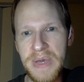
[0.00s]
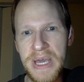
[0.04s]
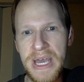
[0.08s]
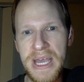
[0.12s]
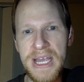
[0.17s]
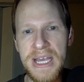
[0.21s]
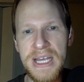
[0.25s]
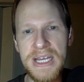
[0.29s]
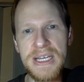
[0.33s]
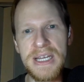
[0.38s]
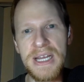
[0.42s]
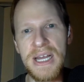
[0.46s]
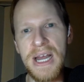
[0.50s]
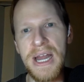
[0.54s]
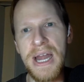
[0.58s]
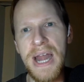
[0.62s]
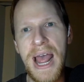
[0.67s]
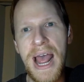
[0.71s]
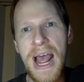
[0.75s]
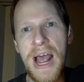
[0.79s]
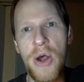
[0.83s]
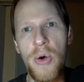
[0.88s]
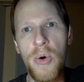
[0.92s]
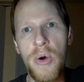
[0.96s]
pick
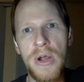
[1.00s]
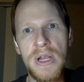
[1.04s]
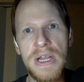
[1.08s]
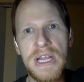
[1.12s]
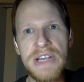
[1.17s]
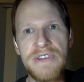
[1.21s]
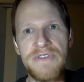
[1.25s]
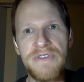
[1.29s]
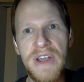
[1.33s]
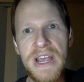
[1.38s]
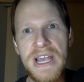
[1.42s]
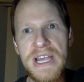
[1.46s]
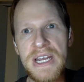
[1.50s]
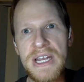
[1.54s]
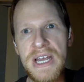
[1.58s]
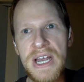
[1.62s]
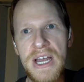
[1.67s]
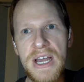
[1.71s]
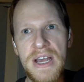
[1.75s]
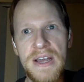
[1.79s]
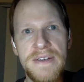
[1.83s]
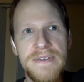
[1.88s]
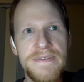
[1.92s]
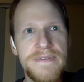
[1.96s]
an hourly rate
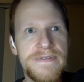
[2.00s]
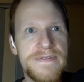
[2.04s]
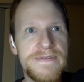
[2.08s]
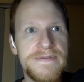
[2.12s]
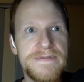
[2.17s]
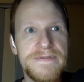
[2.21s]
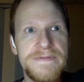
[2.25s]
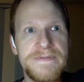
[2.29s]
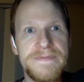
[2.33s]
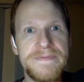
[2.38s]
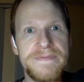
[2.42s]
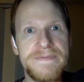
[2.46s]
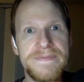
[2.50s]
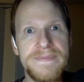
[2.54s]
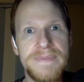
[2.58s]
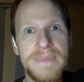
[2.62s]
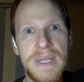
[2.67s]
of,